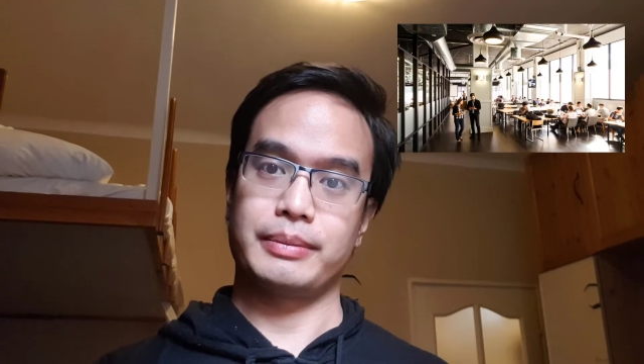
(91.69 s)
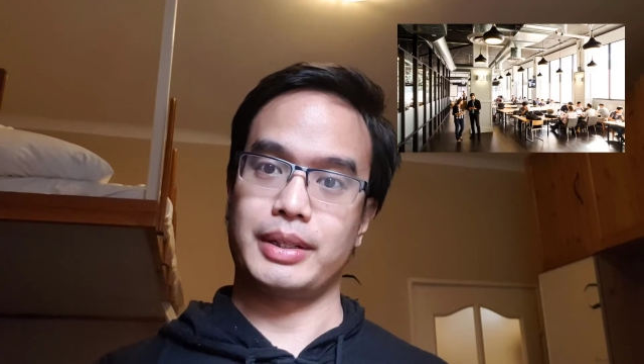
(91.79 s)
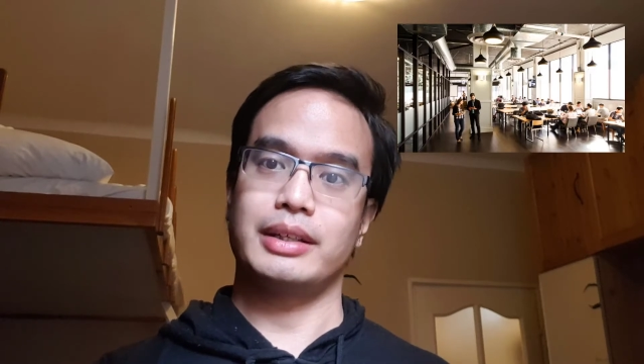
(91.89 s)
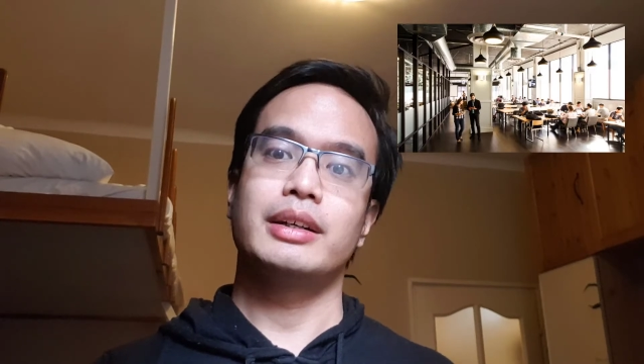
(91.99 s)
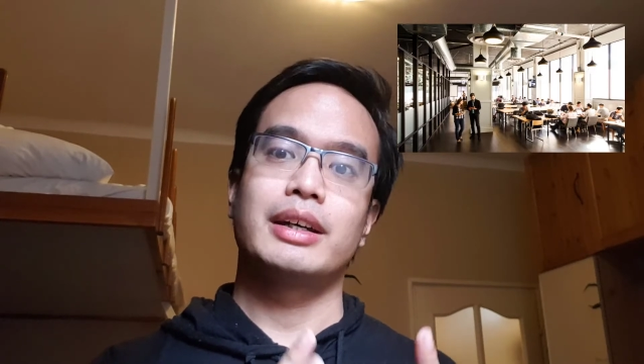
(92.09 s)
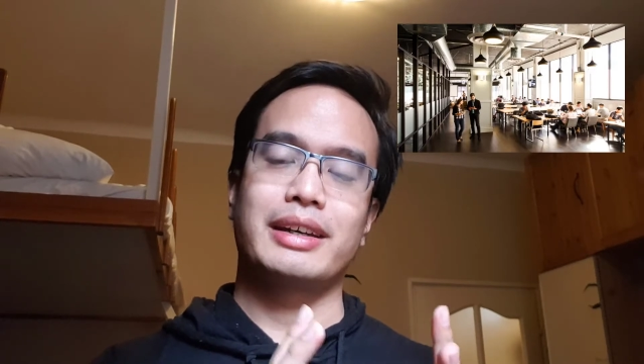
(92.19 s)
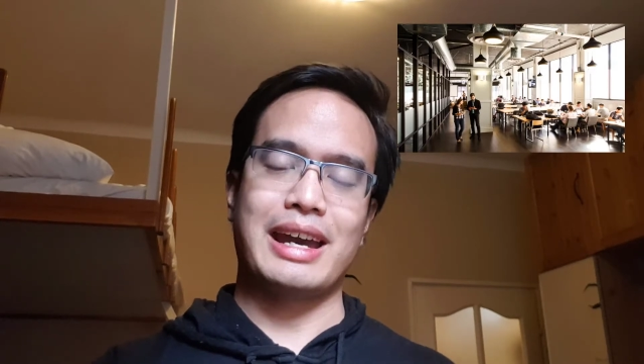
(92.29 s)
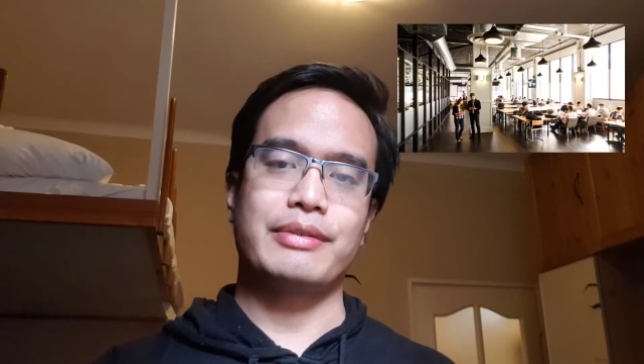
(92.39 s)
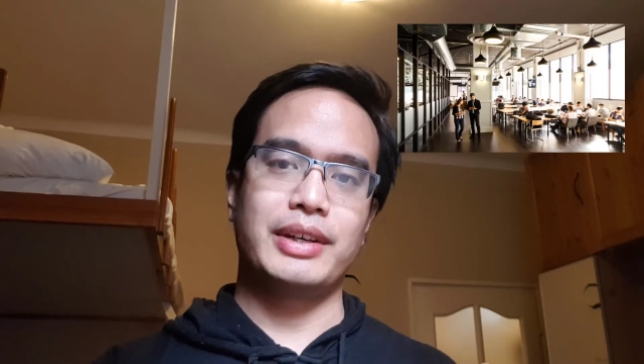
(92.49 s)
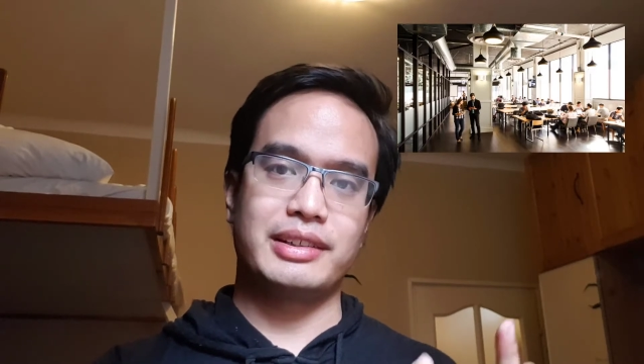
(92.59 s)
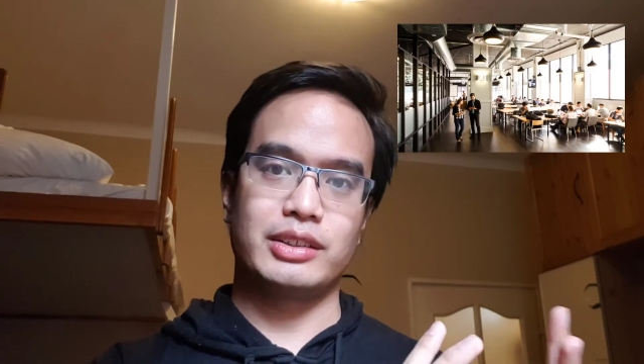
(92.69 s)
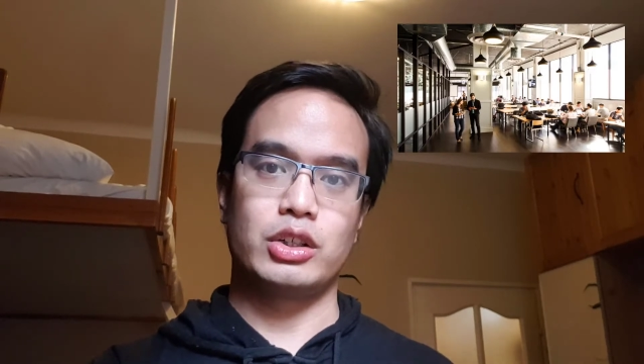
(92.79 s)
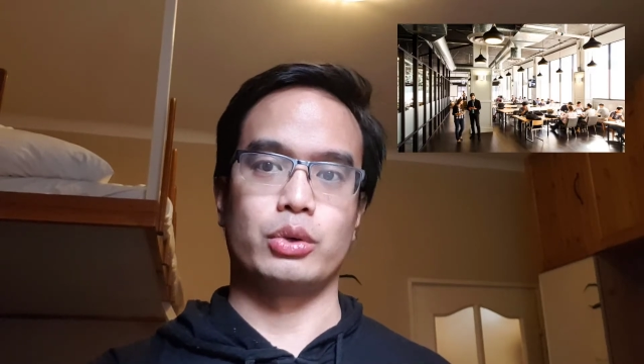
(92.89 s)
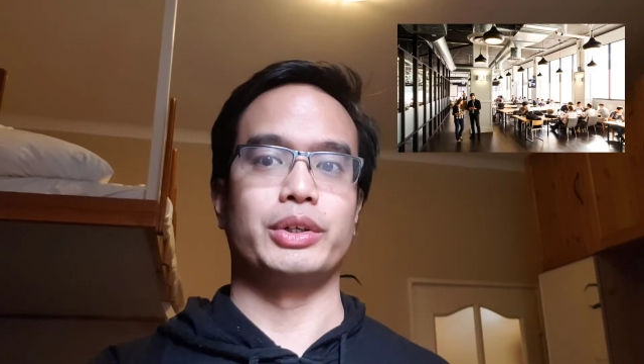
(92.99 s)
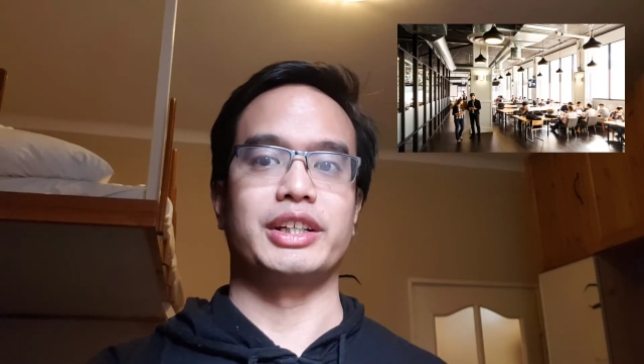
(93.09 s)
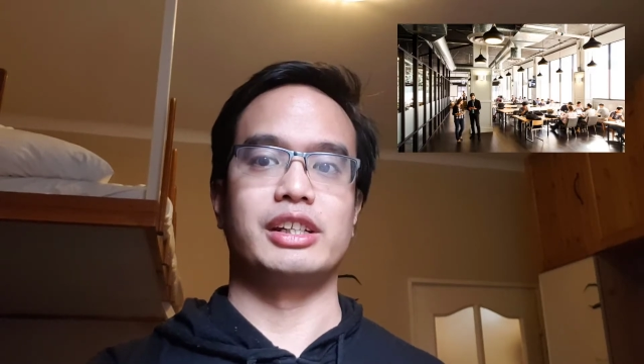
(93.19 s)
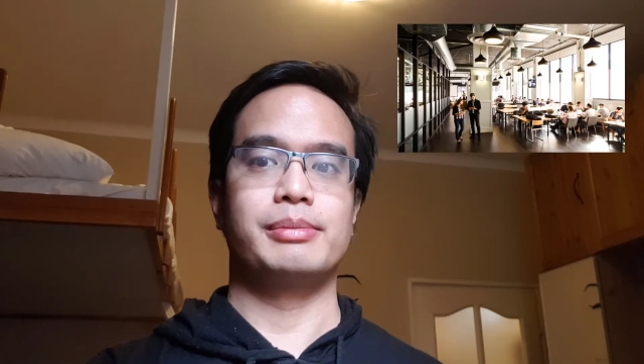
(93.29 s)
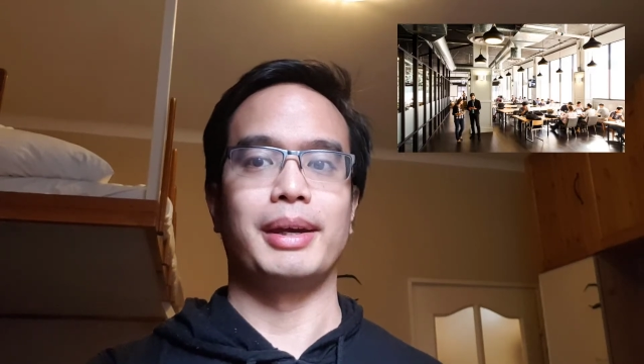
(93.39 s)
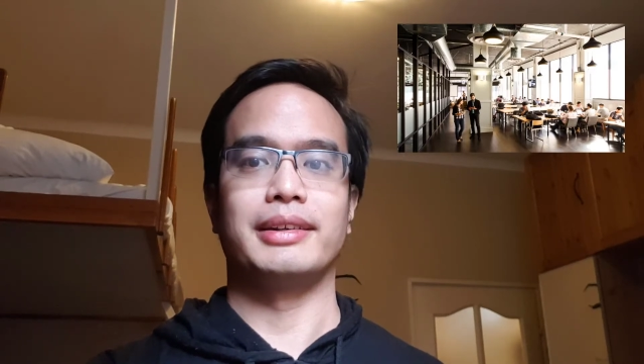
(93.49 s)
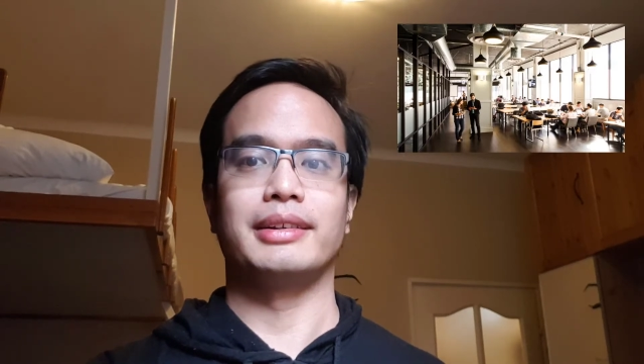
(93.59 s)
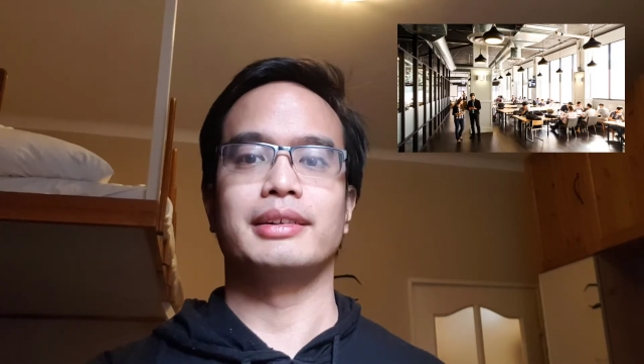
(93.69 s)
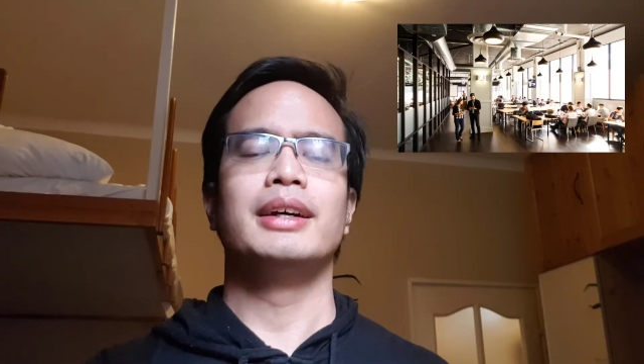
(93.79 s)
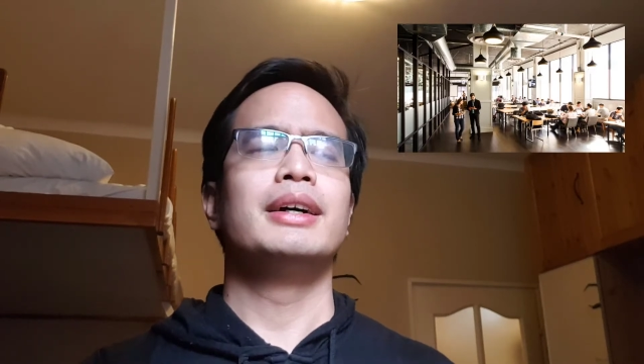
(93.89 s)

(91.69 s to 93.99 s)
Okay, cafes and co-working spaces.